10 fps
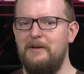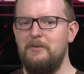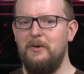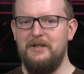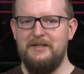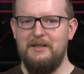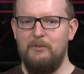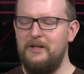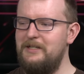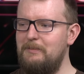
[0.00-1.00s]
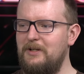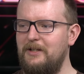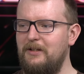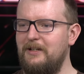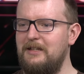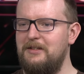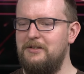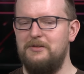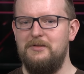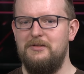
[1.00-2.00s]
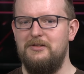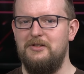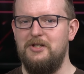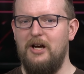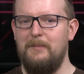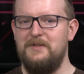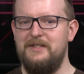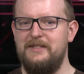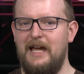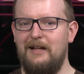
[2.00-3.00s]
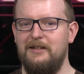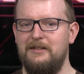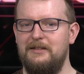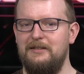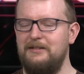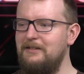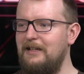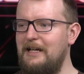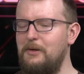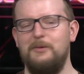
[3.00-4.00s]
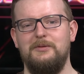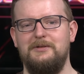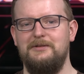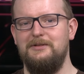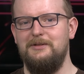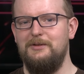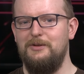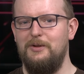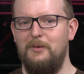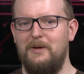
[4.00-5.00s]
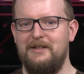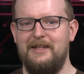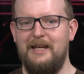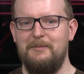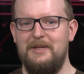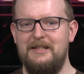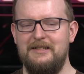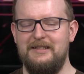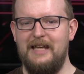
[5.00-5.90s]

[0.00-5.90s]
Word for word: I'm going to Subway, typically I'll get the chopped salad. I don't know what that means